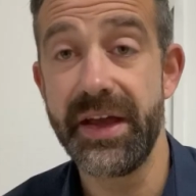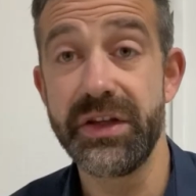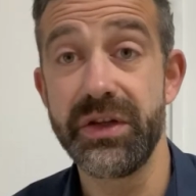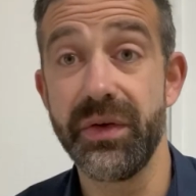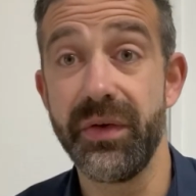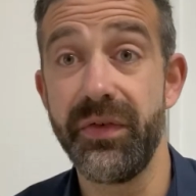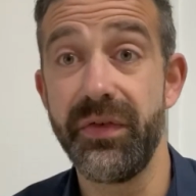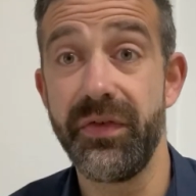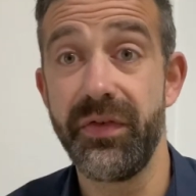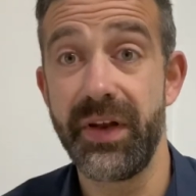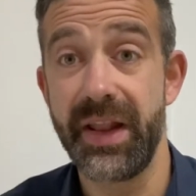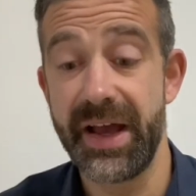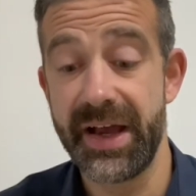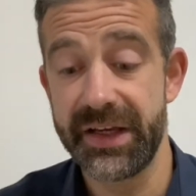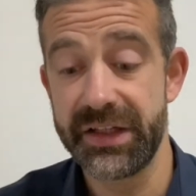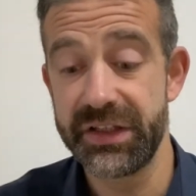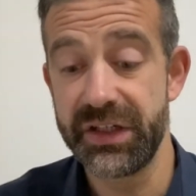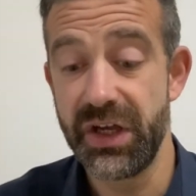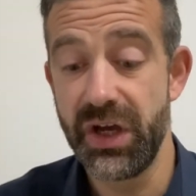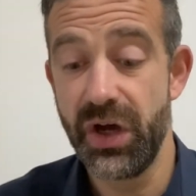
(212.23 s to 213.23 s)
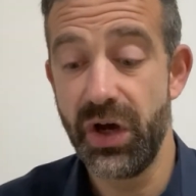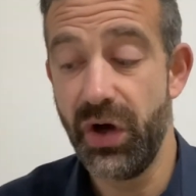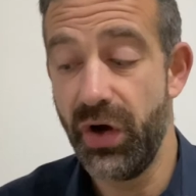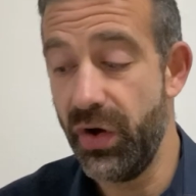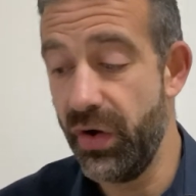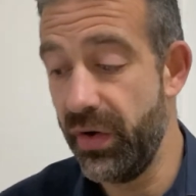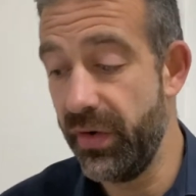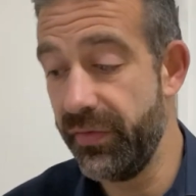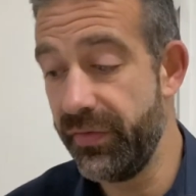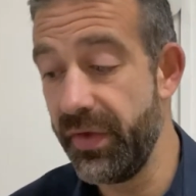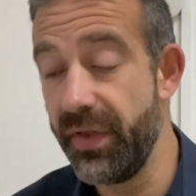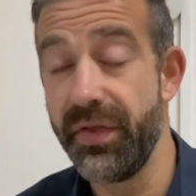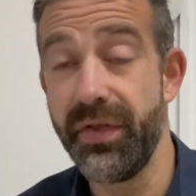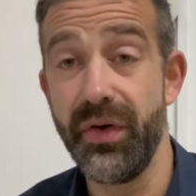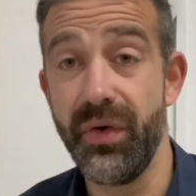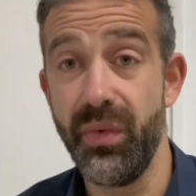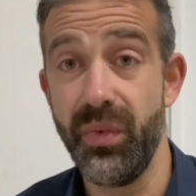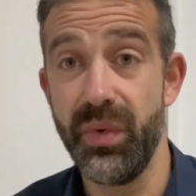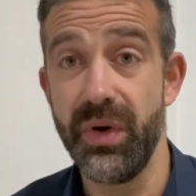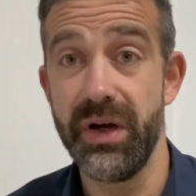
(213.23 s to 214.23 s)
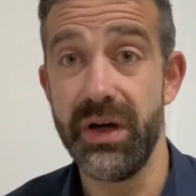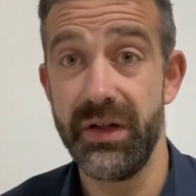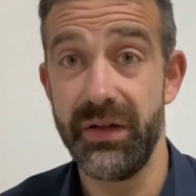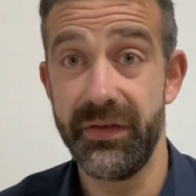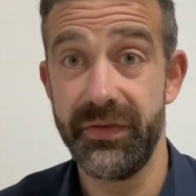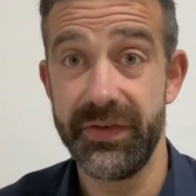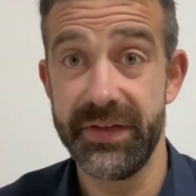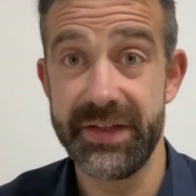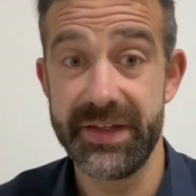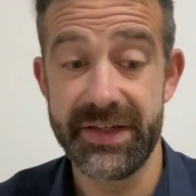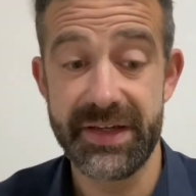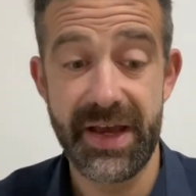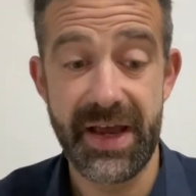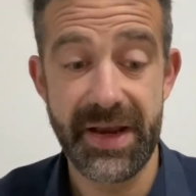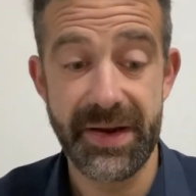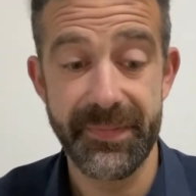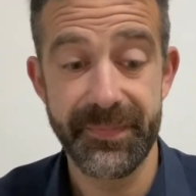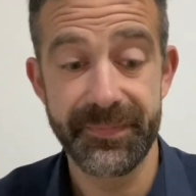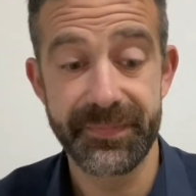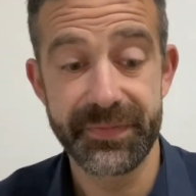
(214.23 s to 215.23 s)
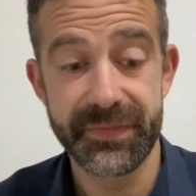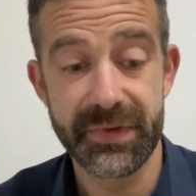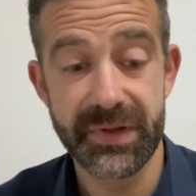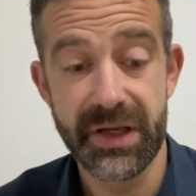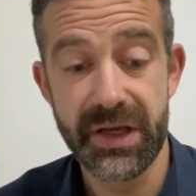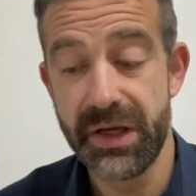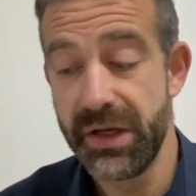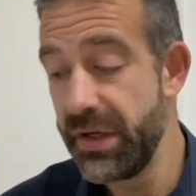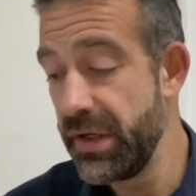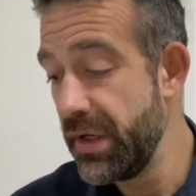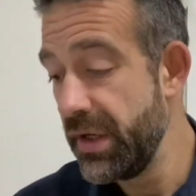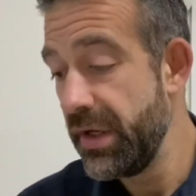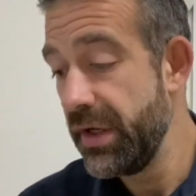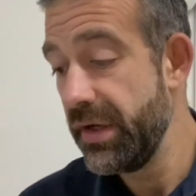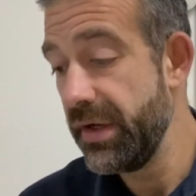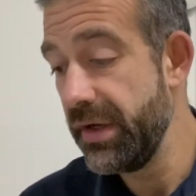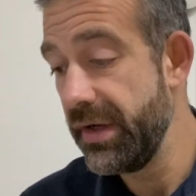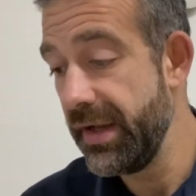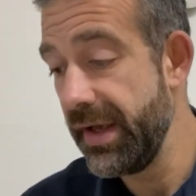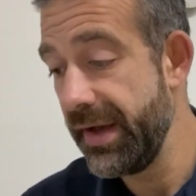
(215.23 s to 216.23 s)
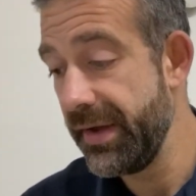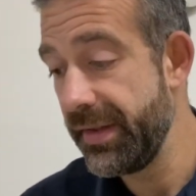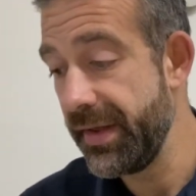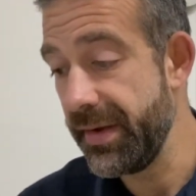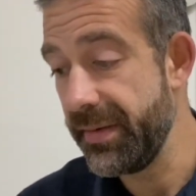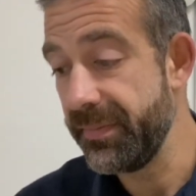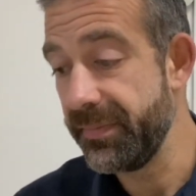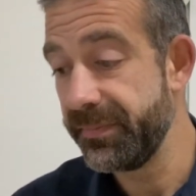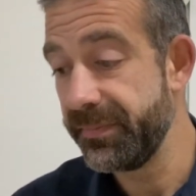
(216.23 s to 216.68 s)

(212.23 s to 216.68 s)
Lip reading: your flags of the world for today. Now then,